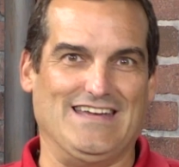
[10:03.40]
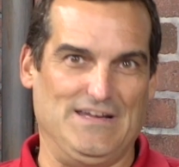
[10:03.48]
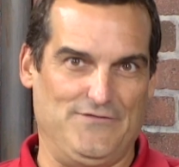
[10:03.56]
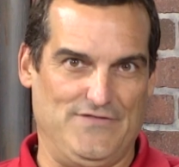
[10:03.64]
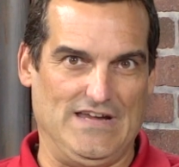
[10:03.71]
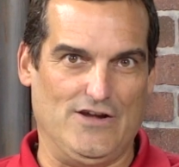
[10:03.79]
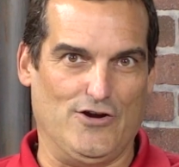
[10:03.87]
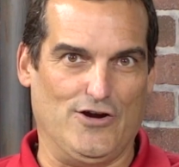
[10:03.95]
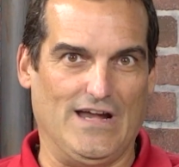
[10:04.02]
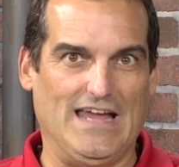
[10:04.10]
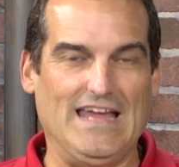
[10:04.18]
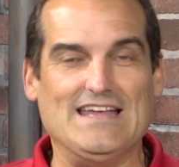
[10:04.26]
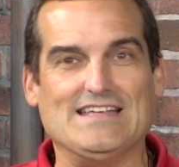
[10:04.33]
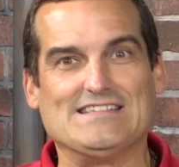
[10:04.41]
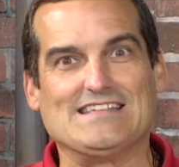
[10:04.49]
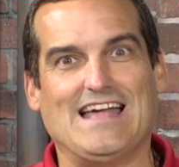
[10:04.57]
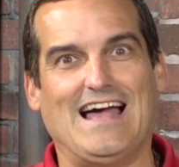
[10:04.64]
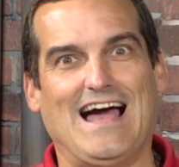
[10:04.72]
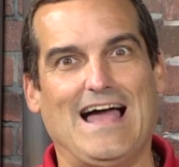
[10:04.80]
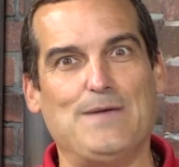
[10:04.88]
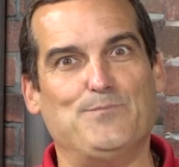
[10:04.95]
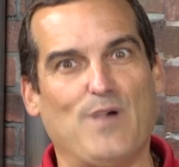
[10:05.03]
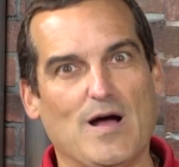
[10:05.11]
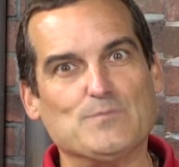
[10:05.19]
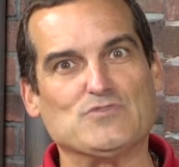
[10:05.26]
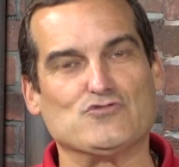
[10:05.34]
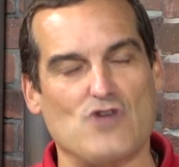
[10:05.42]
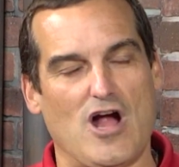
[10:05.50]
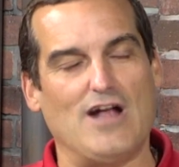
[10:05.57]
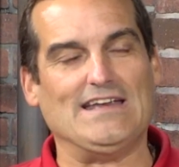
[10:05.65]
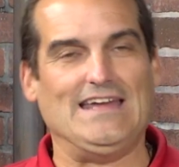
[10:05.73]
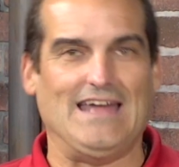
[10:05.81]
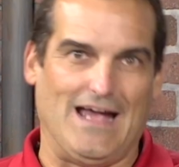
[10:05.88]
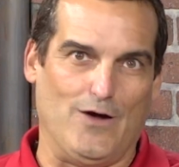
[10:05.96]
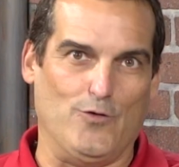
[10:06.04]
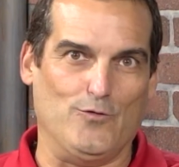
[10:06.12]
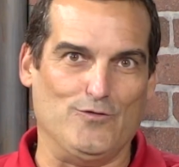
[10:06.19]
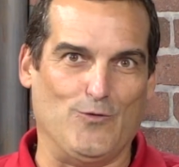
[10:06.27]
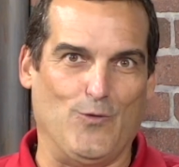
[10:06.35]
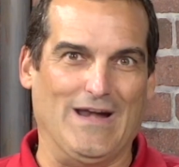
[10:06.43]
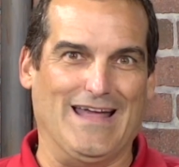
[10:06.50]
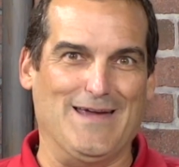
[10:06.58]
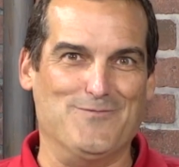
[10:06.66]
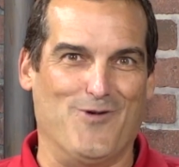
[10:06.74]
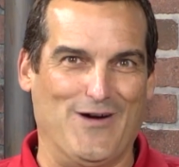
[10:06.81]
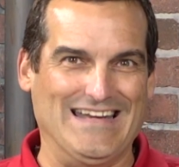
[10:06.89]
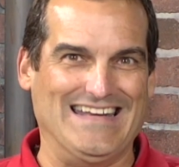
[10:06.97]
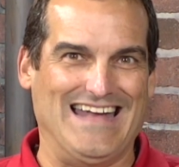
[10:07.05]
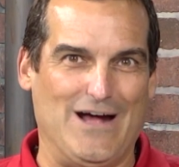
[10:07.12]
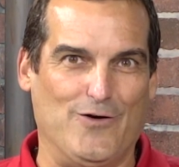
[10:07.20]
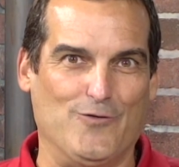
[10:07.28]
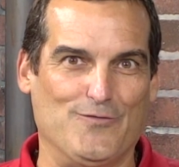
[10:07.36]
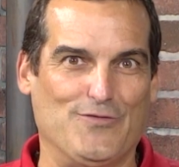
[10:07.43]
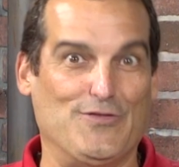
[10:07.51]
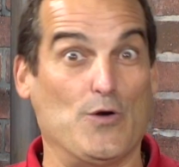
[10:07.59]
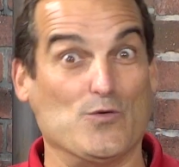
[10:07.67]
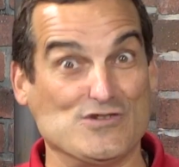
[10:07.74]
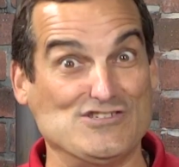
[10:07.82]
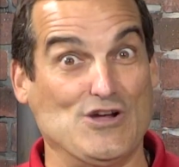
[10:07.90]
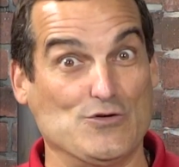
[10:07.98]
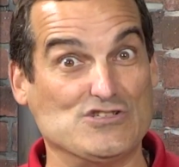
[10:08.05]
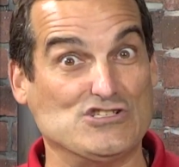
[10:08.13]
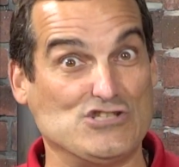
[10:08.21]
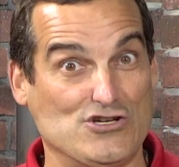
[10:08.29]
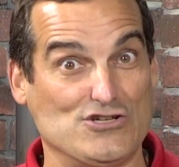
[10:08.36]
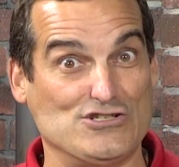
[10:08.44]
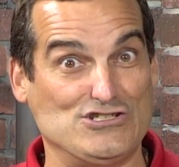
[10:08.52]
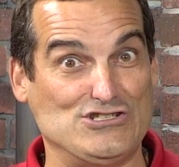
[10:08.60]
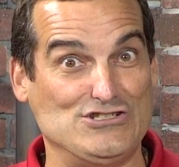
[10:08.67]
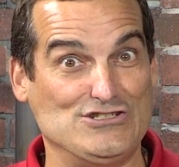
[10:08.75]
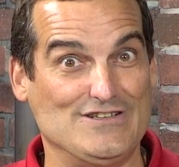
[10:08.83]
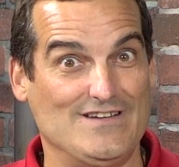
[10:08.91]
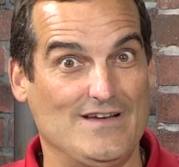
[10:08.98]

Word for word: to give here is I bummed Ronnie out when I pointed out there was no search,